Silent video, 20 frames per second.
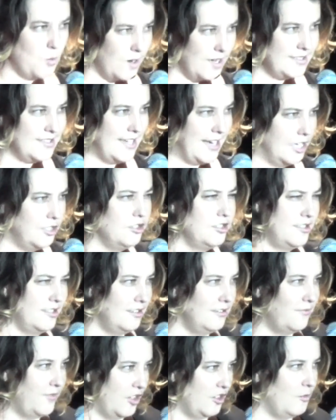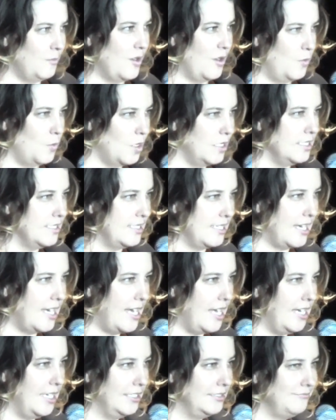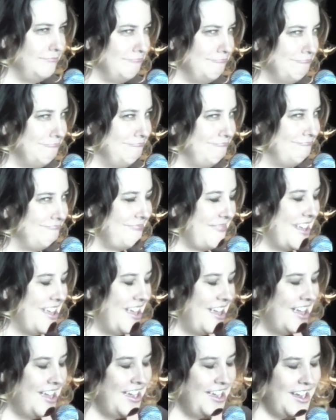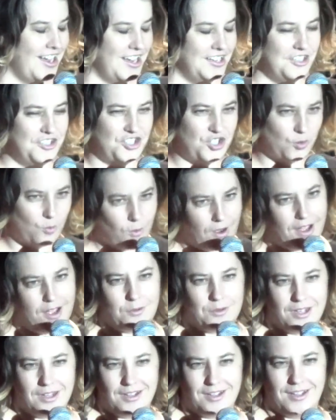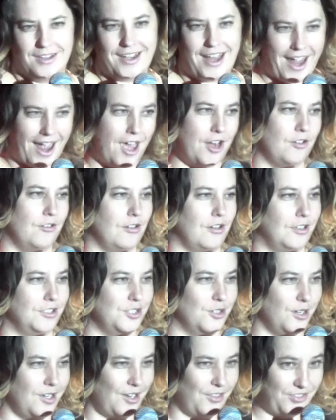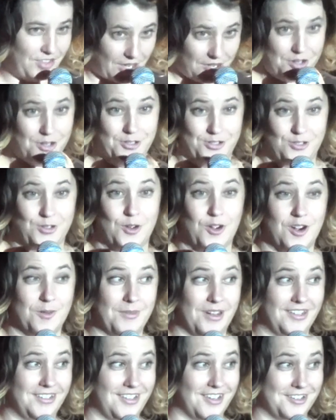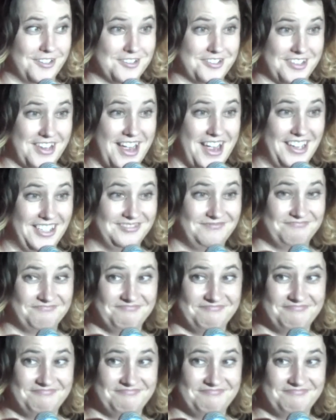a Wes Anderson film on one side and a Chihuahua on Adderall during a thunderstorm on the other side.